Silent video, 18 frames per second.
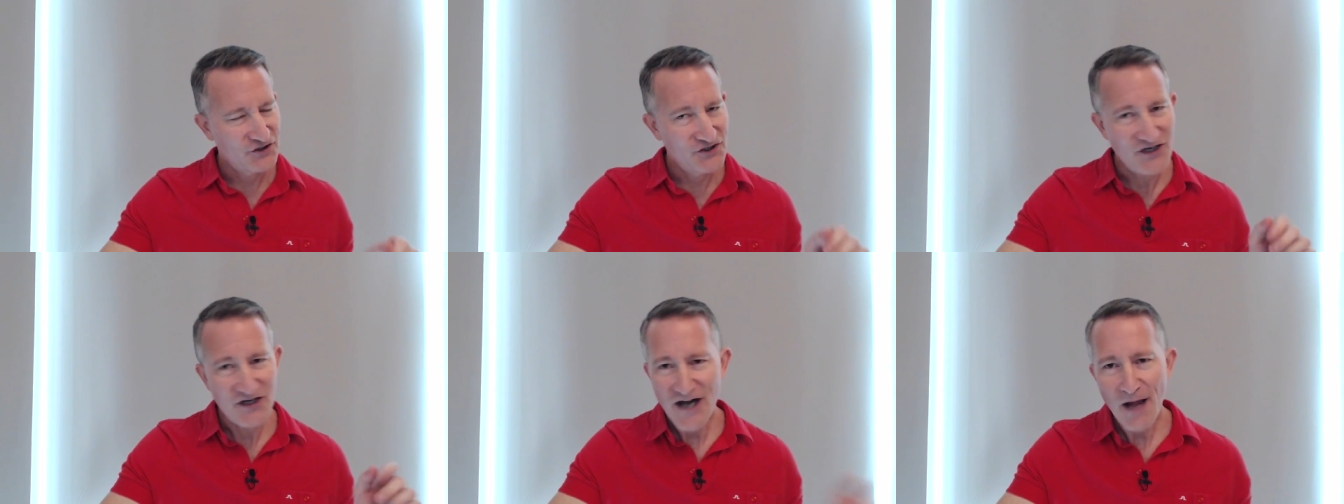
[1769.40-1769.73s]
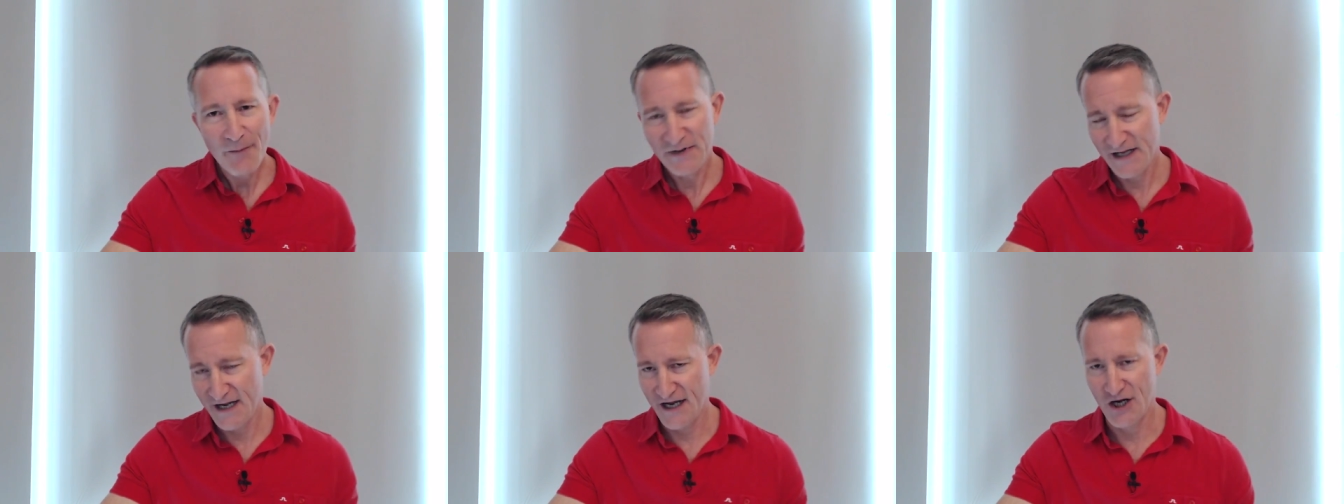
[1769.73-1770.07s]
They're
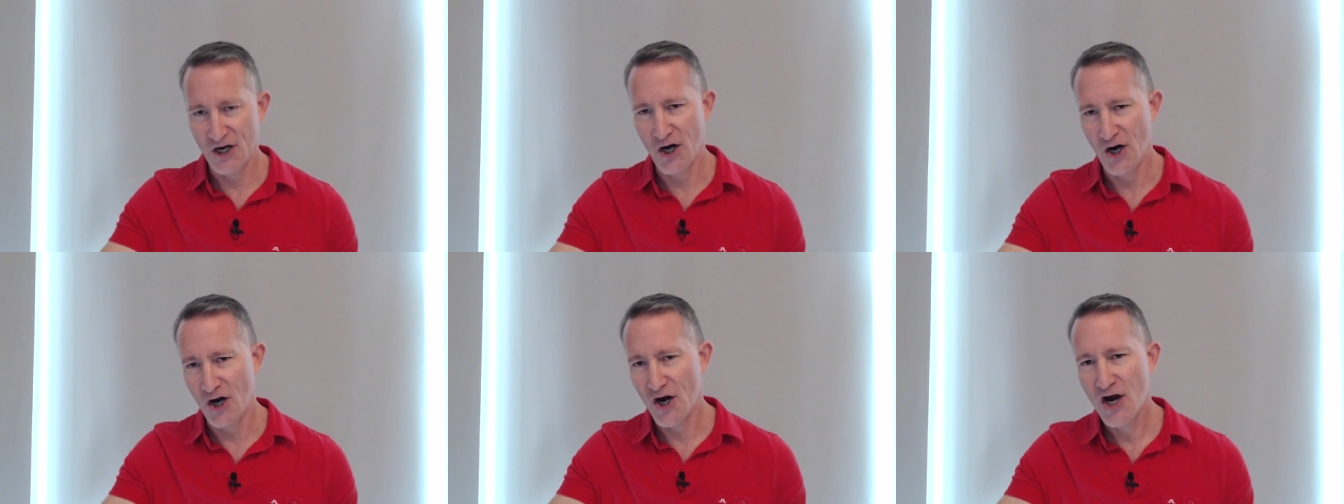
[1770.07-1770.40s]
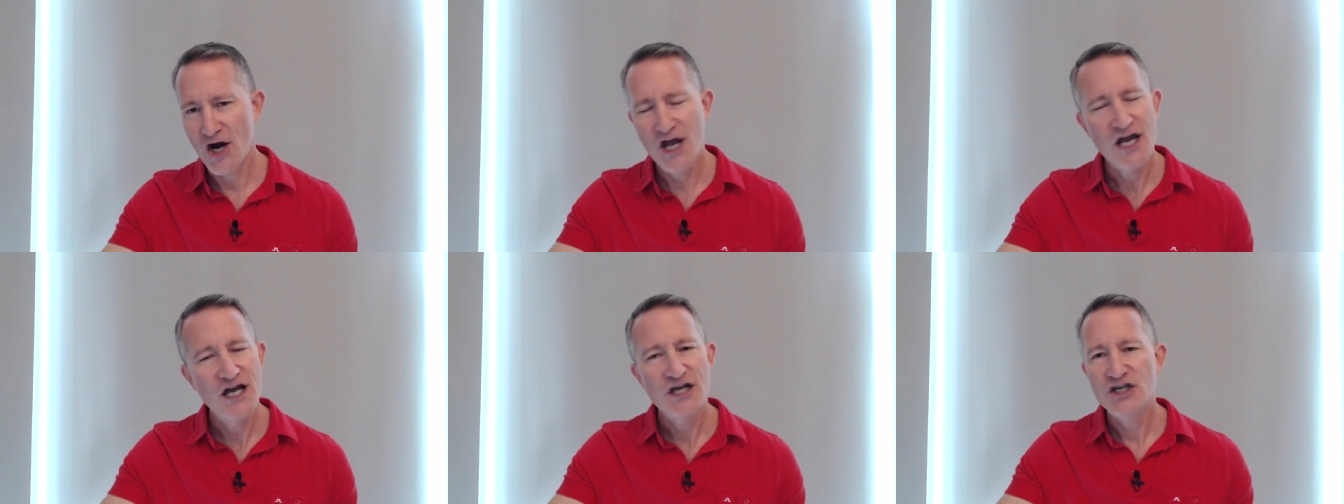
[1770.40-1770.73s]
not playing
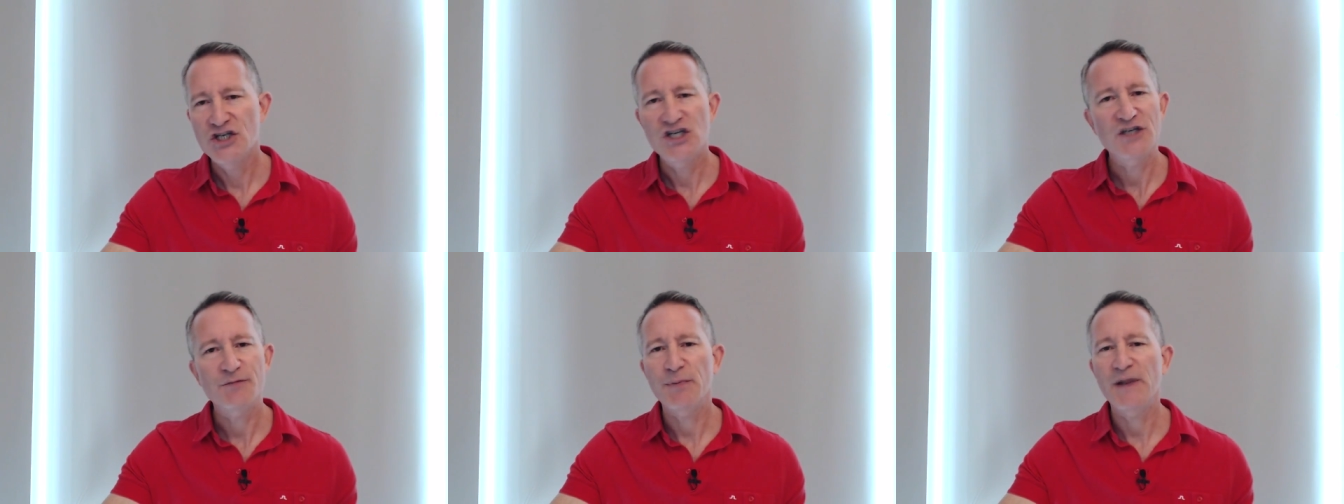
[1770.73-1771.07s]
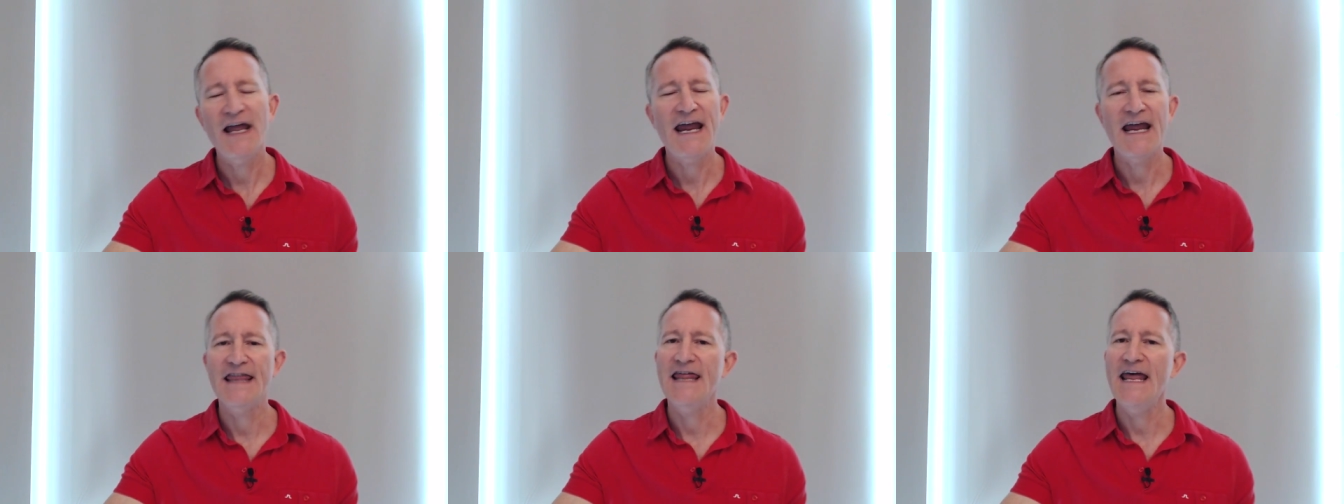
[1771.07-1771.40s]
her, she's
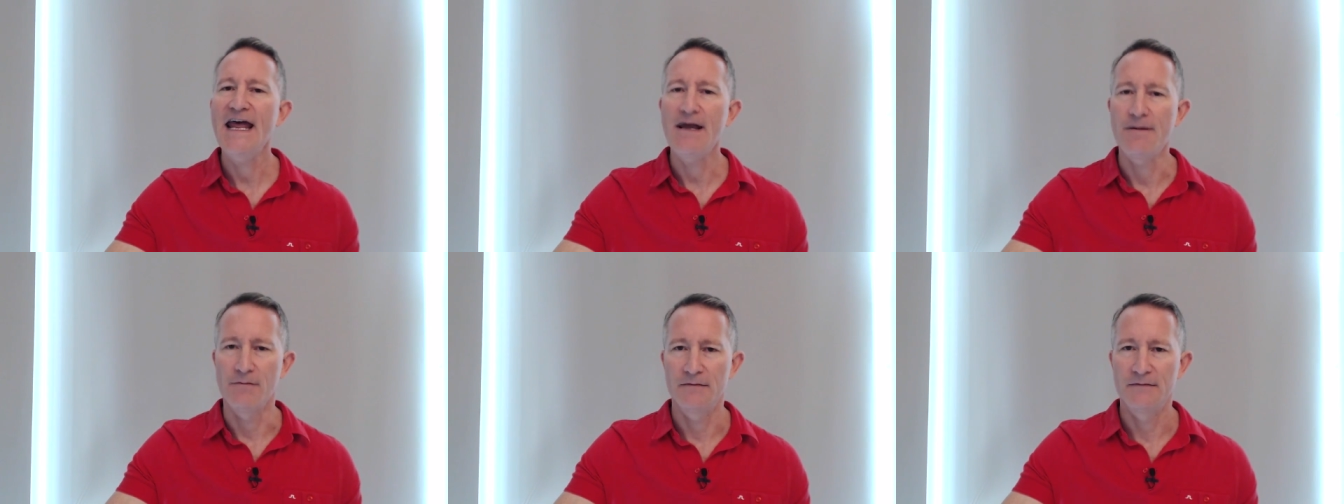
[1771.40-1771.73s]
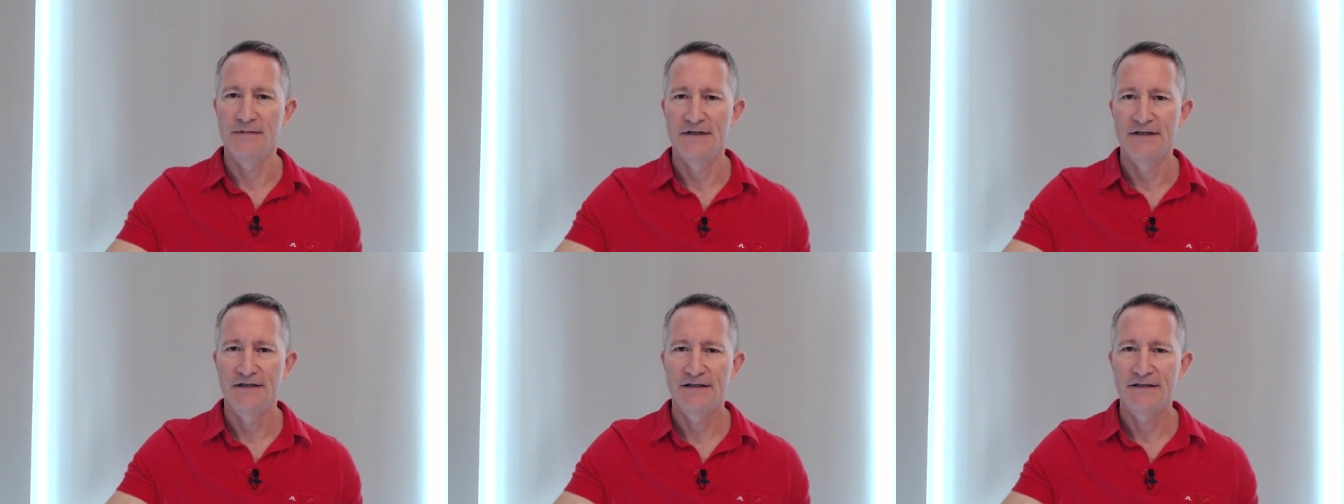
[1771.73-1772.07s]
playing them.
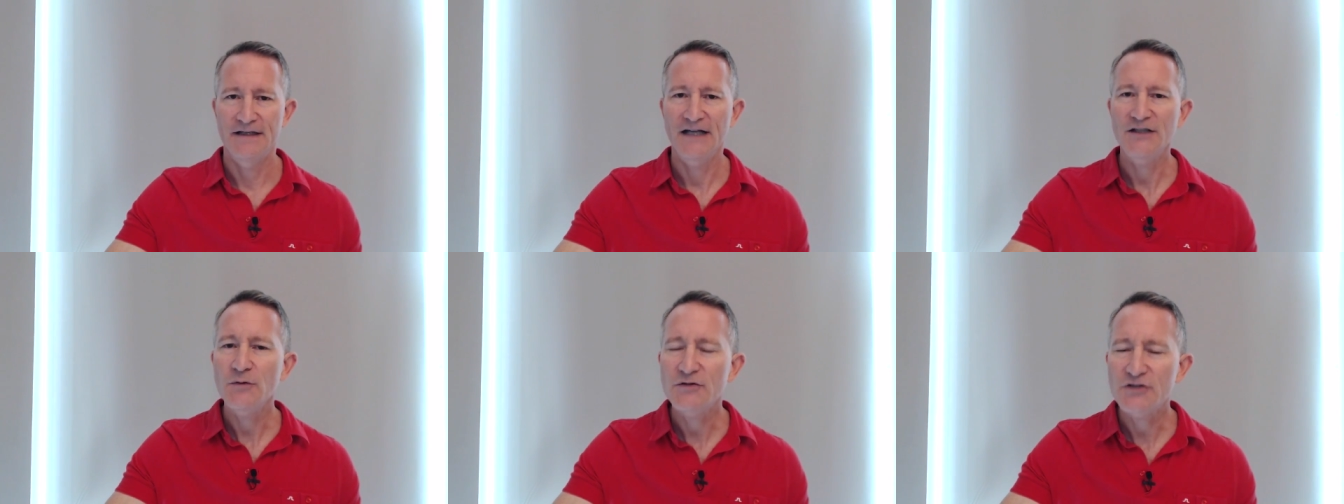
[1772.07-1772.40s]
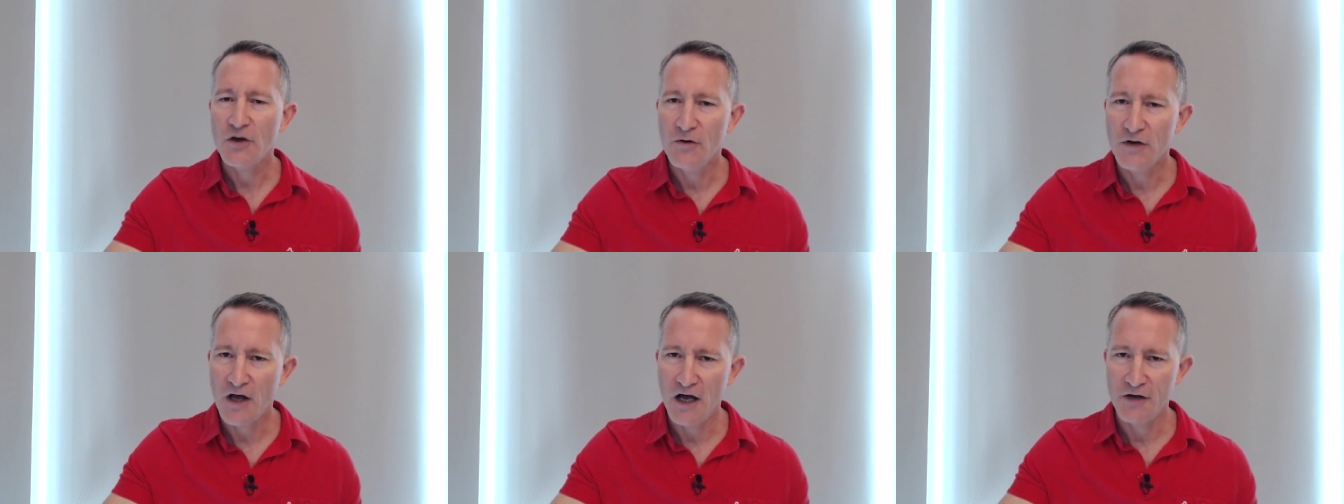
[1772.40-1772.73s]
That's what's
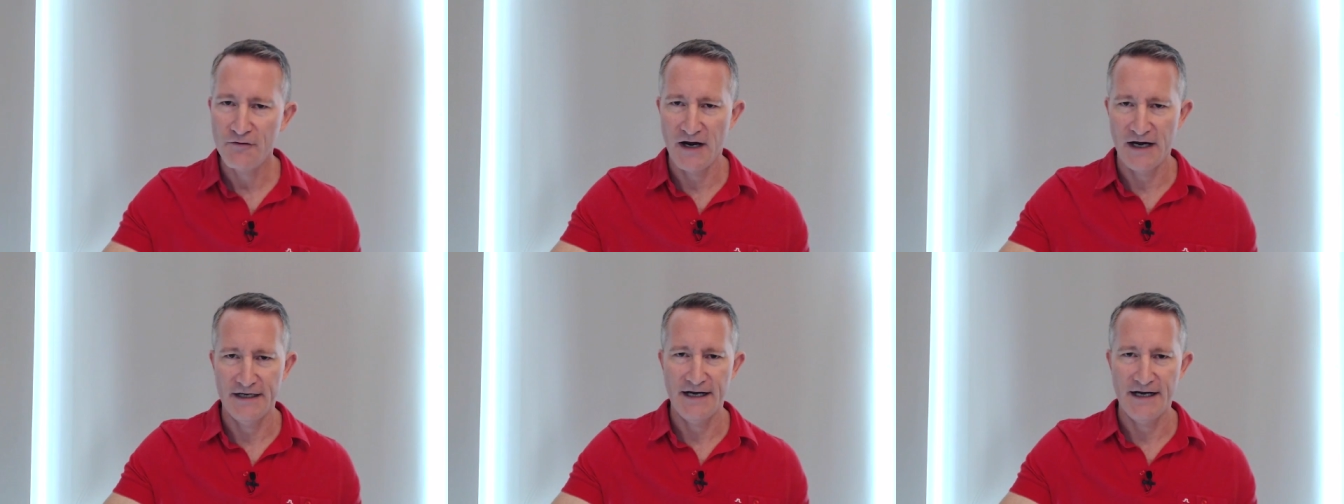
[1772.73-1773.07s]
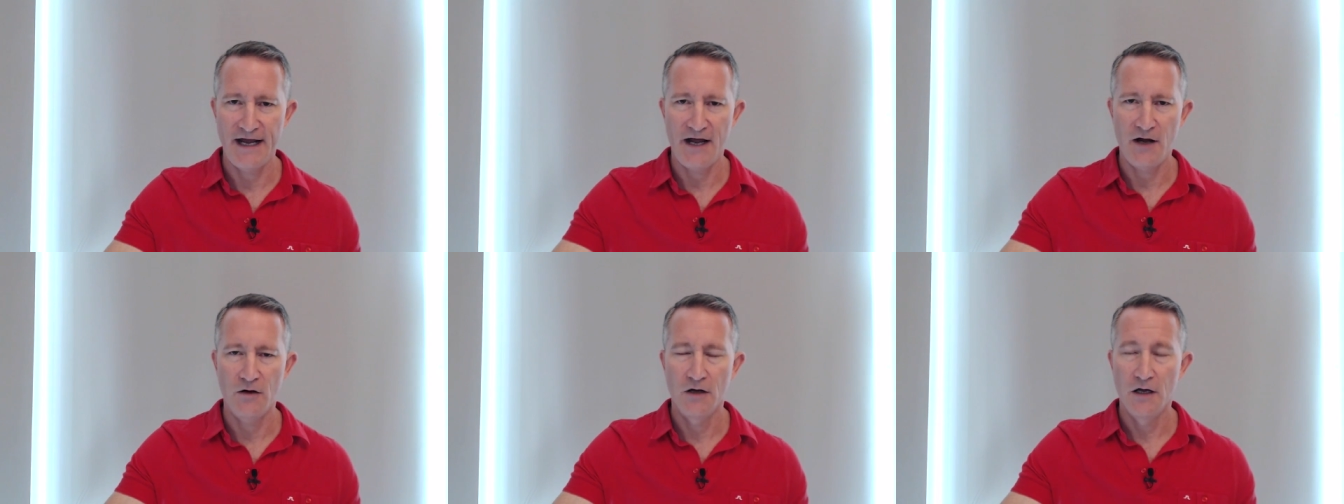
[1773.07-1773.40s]
going on right
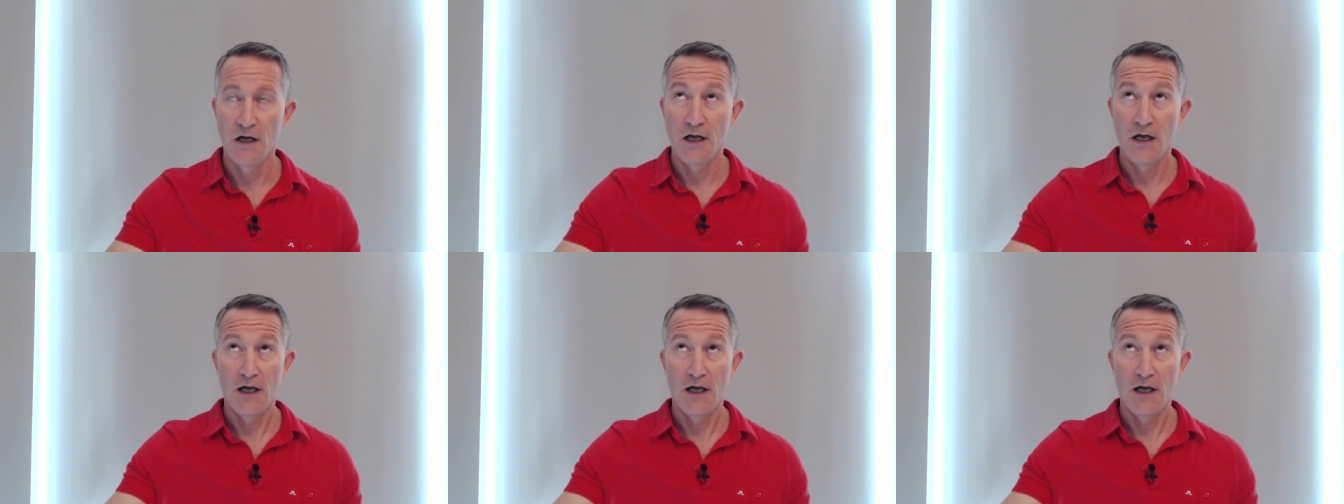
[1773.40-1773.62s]
now.